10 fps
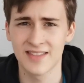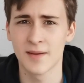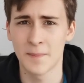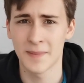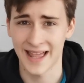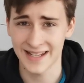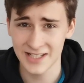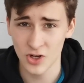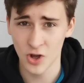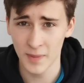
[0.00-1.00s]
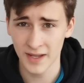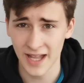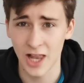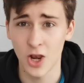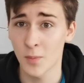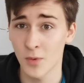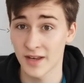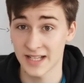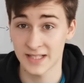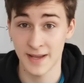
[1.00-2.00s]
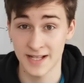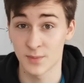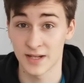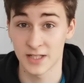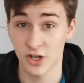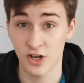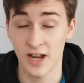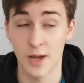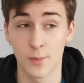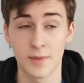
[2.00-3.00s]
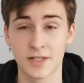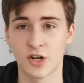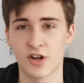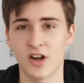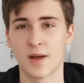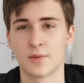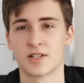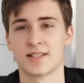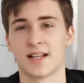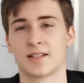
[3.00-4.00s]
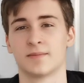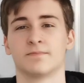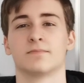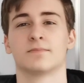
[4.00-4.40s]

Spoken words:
the plant topic a lot more than I expected when we started. I was just like,